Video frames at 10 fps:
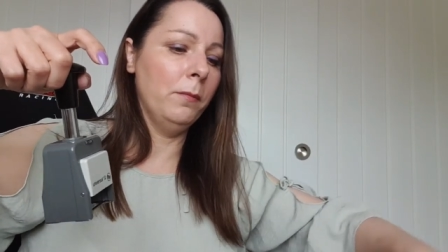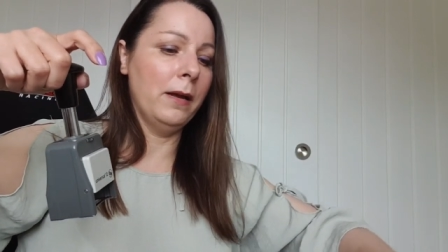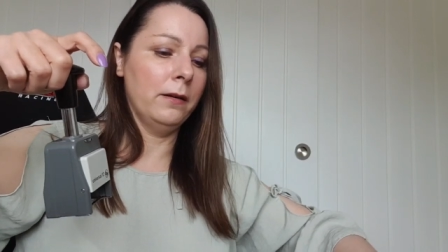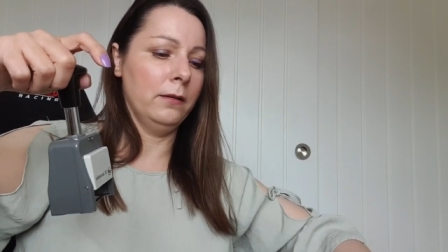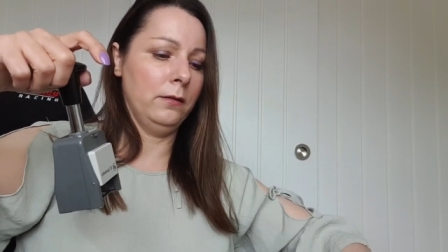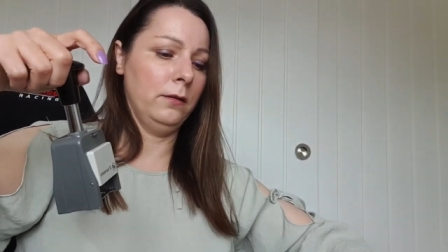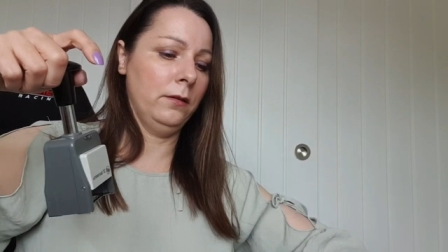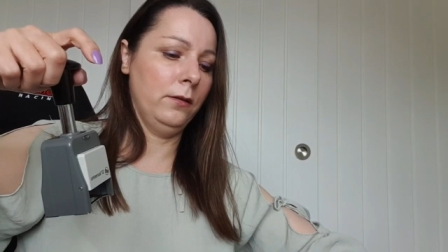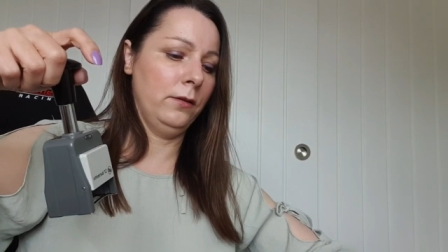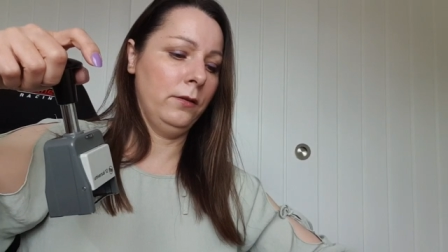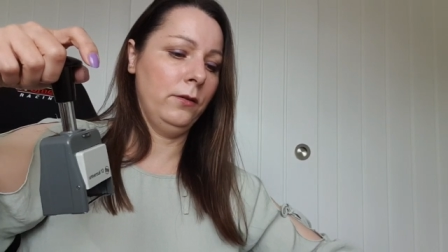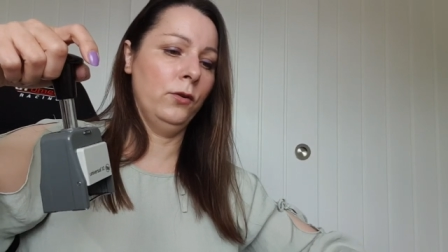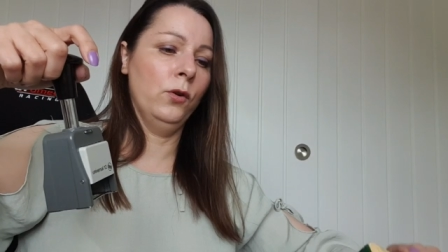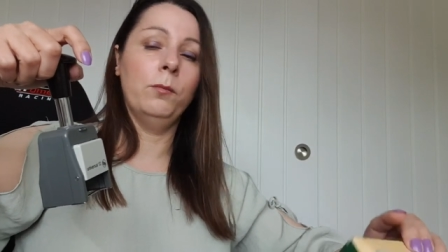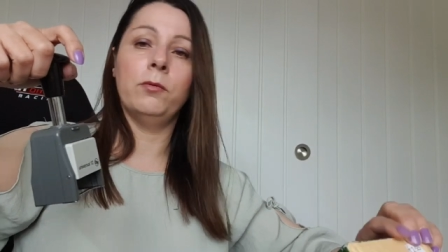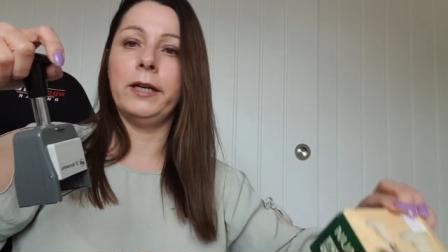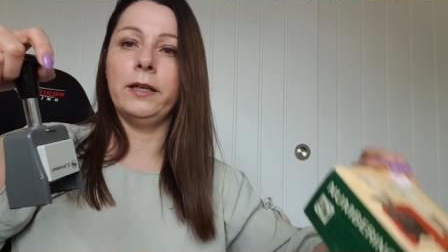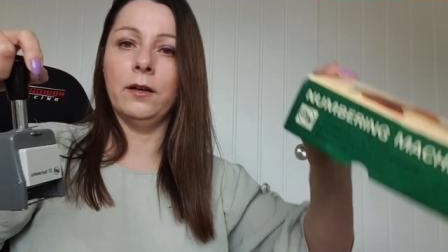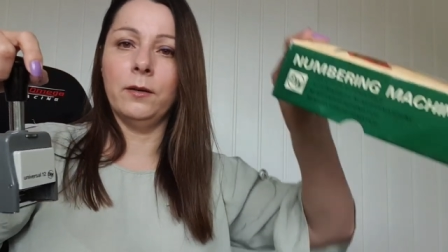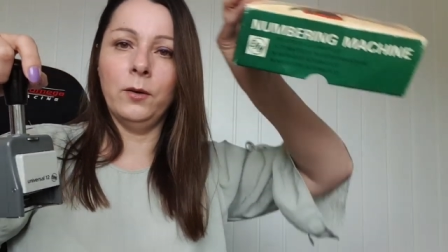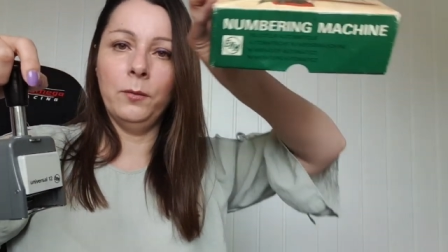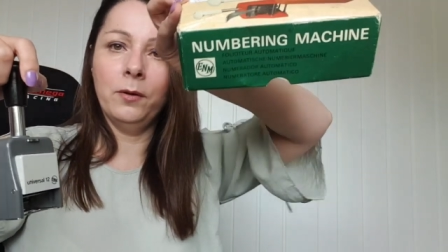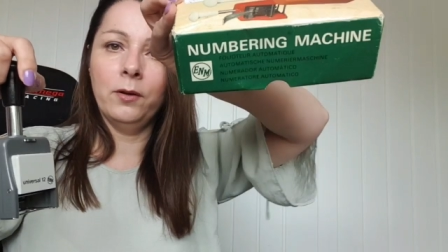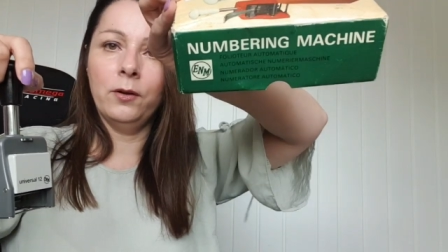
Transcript: me numbering, not new.